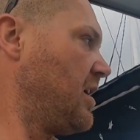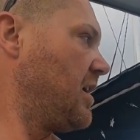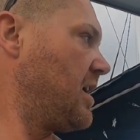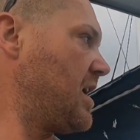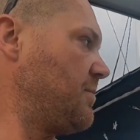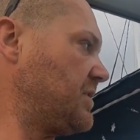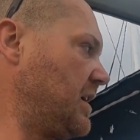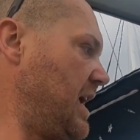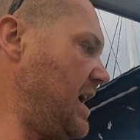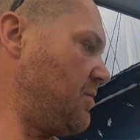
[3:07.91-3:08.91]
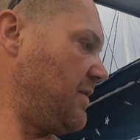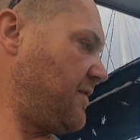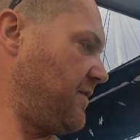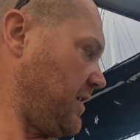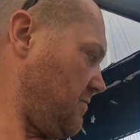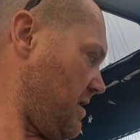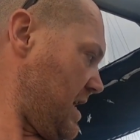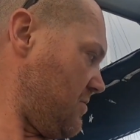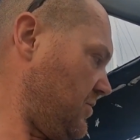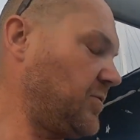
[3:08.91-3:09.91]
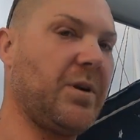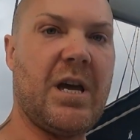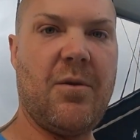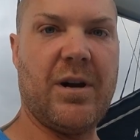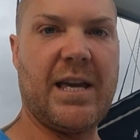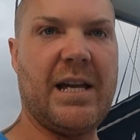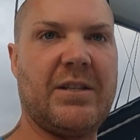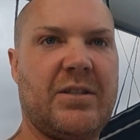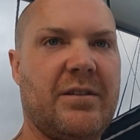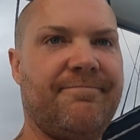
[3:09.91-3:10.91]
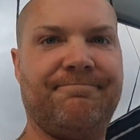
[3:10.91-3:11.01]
Um, so yeah, we'll figure it out as we go, I guess.